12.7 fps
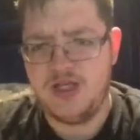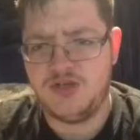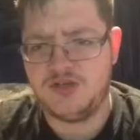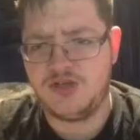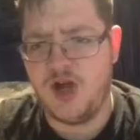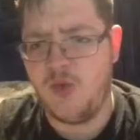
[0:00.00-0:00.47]

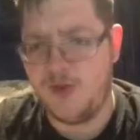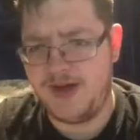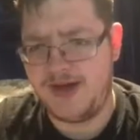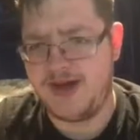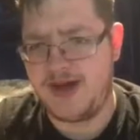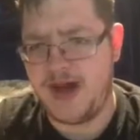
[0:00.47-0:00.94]
You start
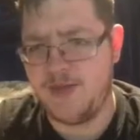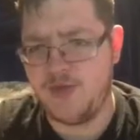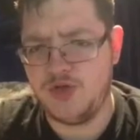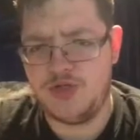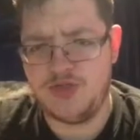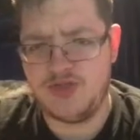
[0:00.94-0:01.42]
winning again.
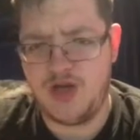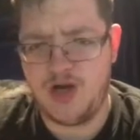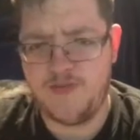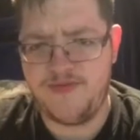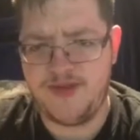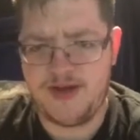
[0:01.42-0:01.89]
Once you
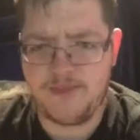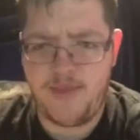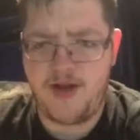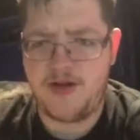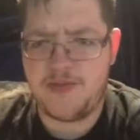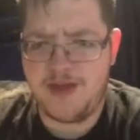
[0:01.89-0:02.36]
start feeling
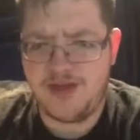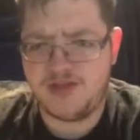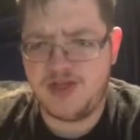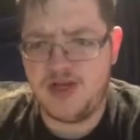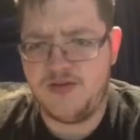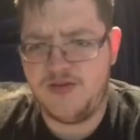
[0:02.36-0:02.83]
better about
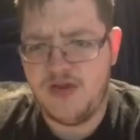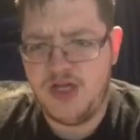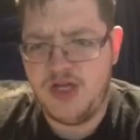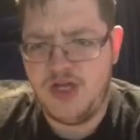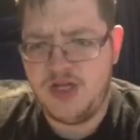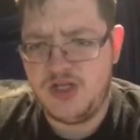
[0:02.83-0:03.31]
yourself,
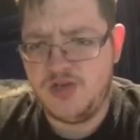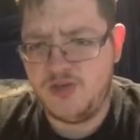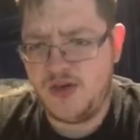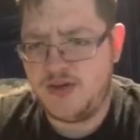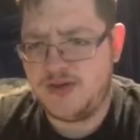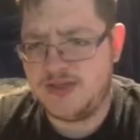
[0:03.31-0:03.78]

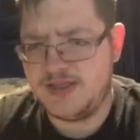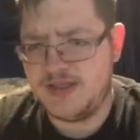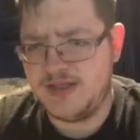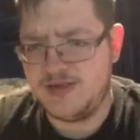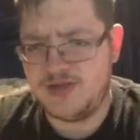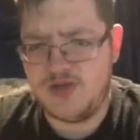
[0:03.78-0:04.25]
you'll notice
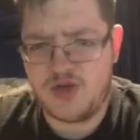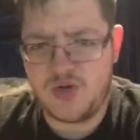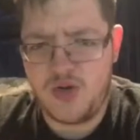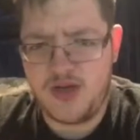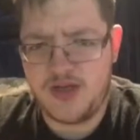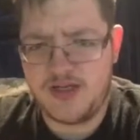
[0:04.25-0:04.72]
that there's not
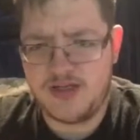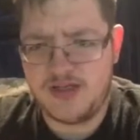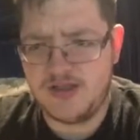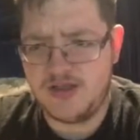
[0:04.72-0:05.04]
quite,